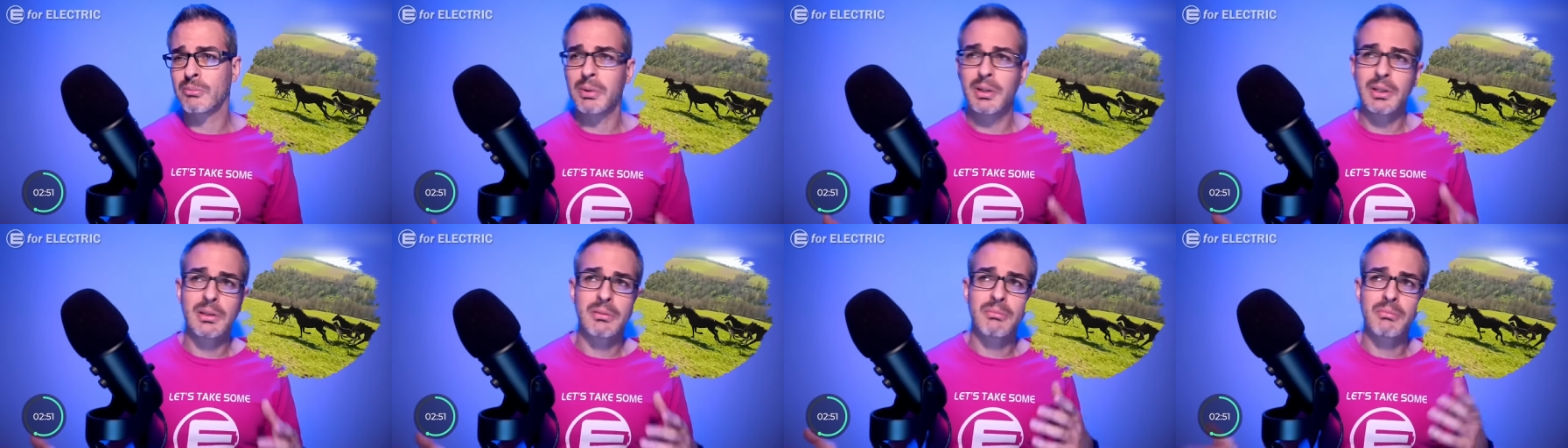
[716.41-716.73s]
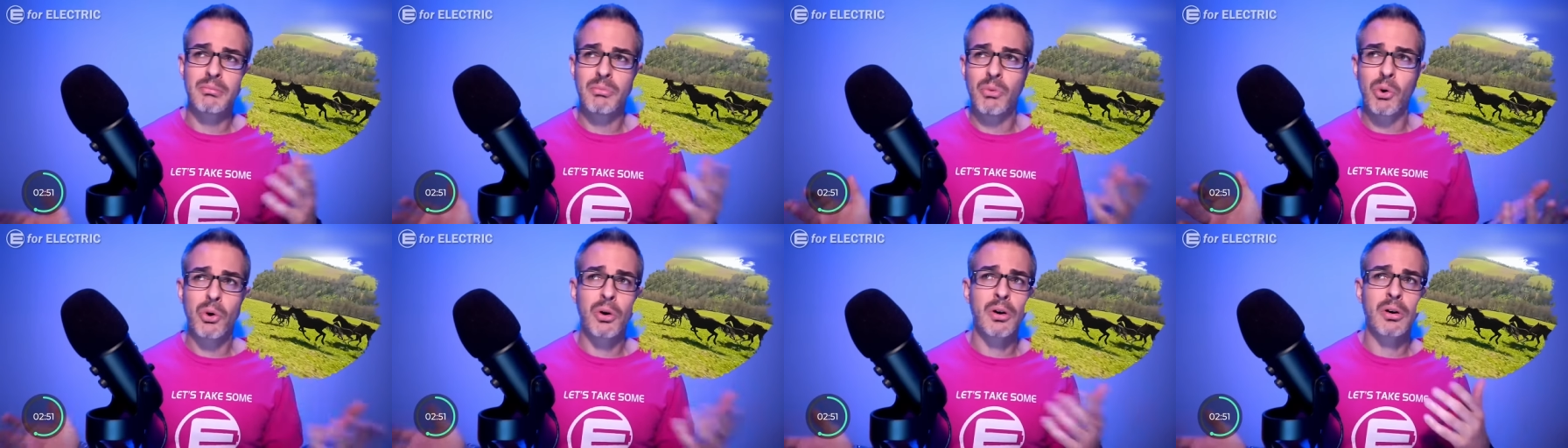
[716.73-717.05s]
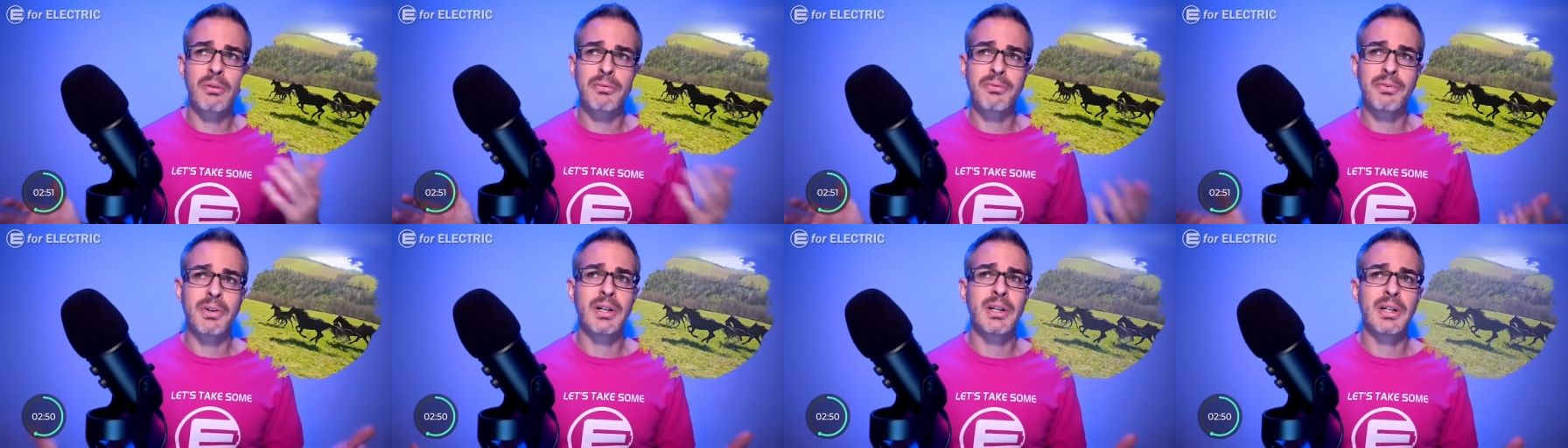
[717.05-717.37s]
but more
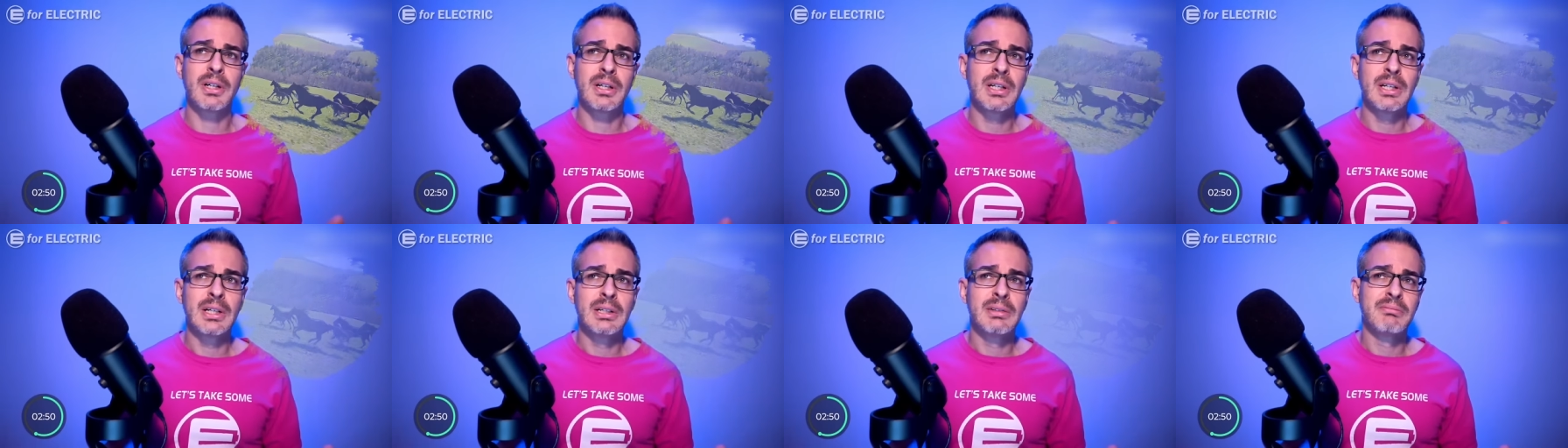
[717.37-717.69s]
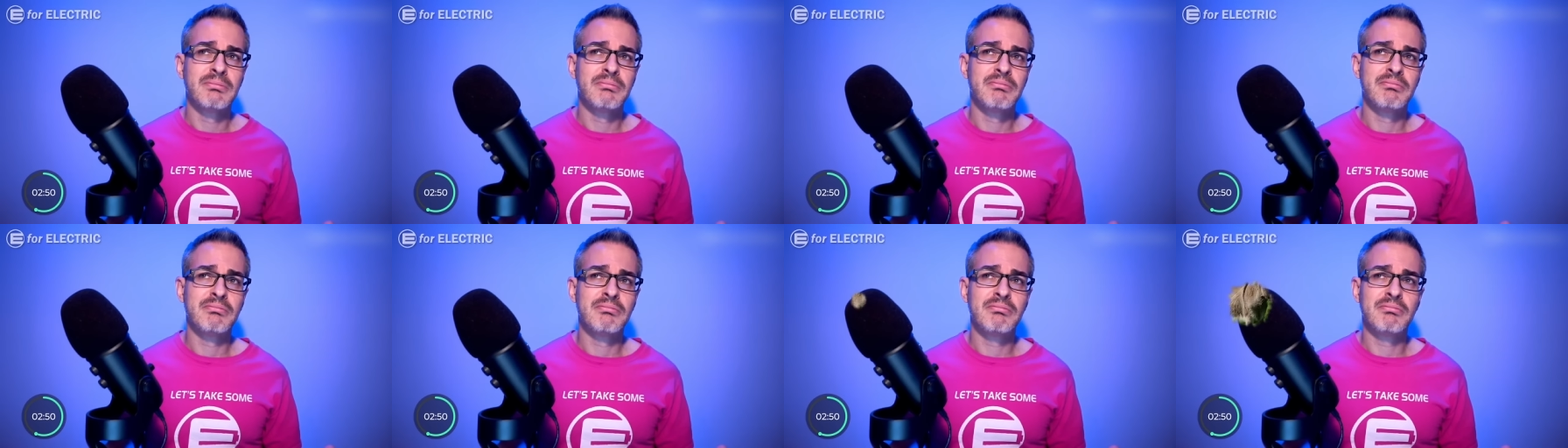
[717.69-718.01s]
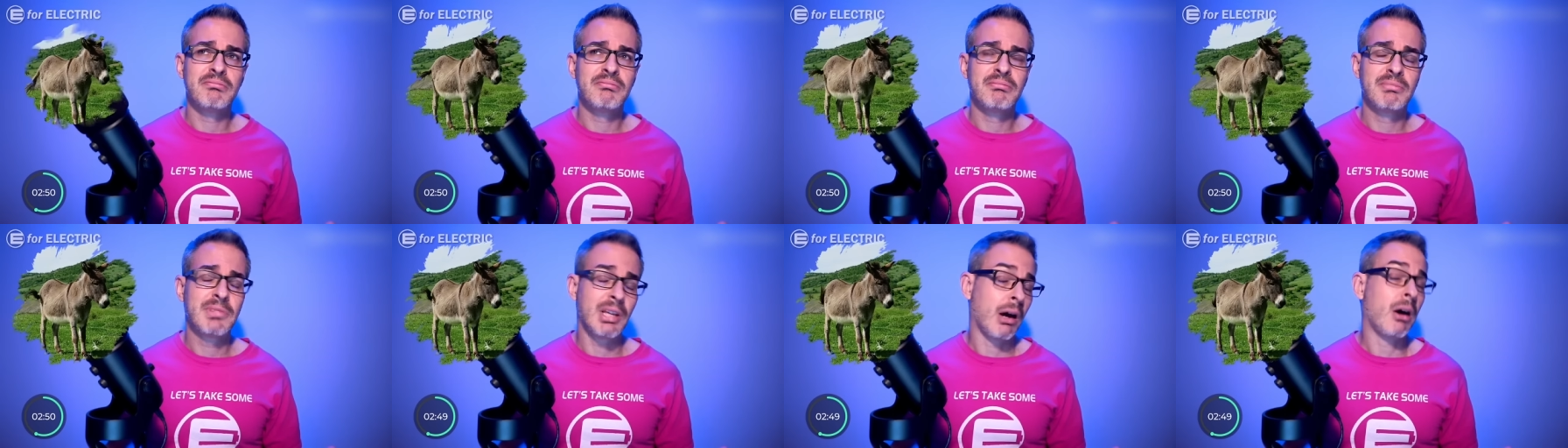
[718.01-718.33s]
of a
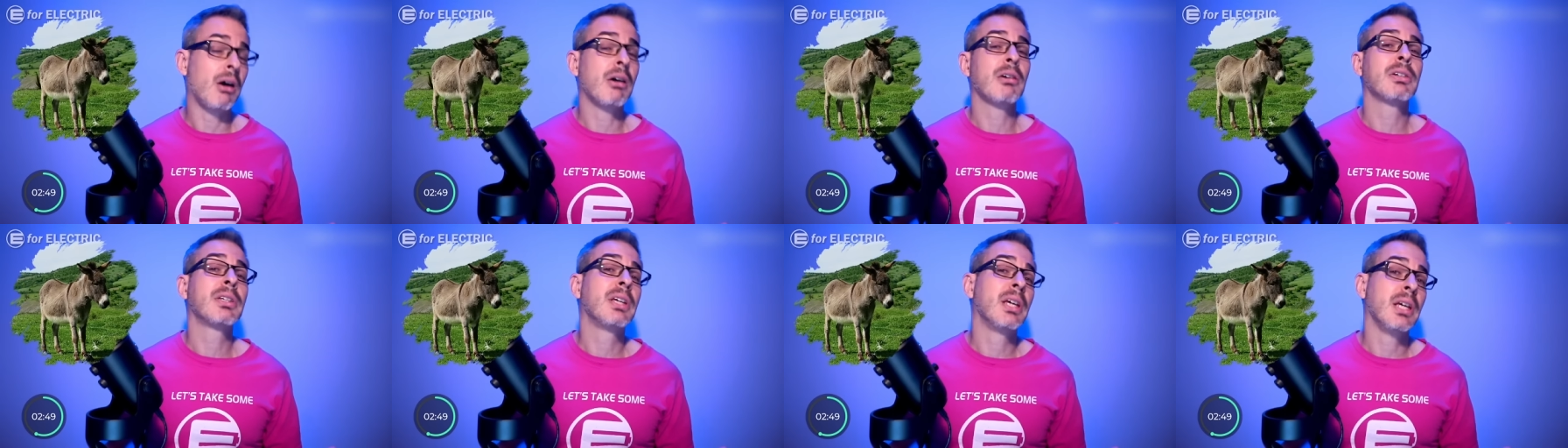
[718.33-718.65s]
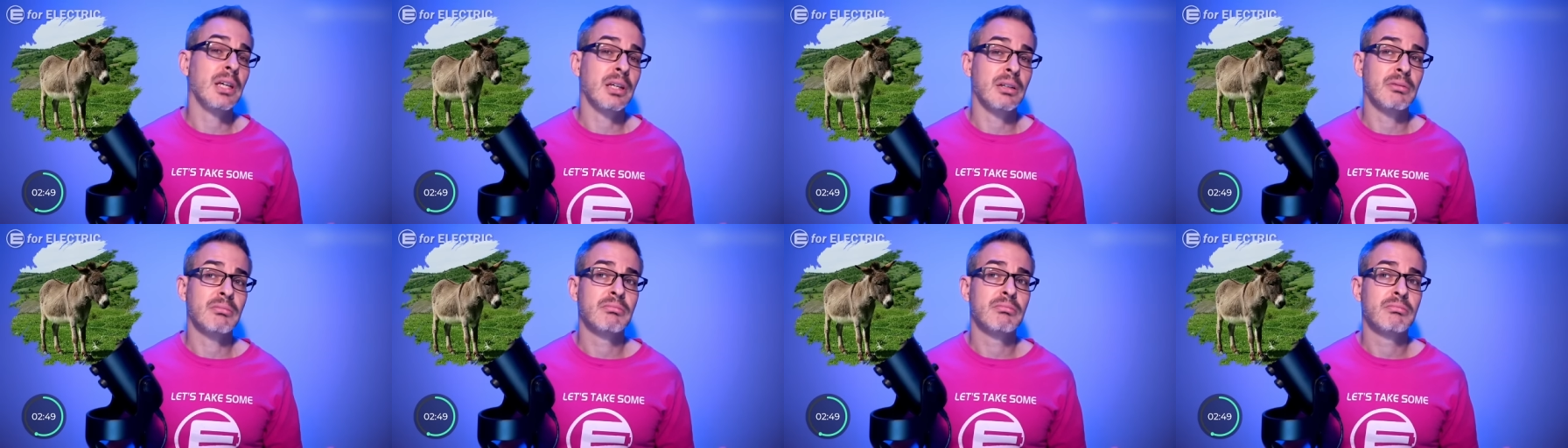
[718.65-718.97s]
donkey.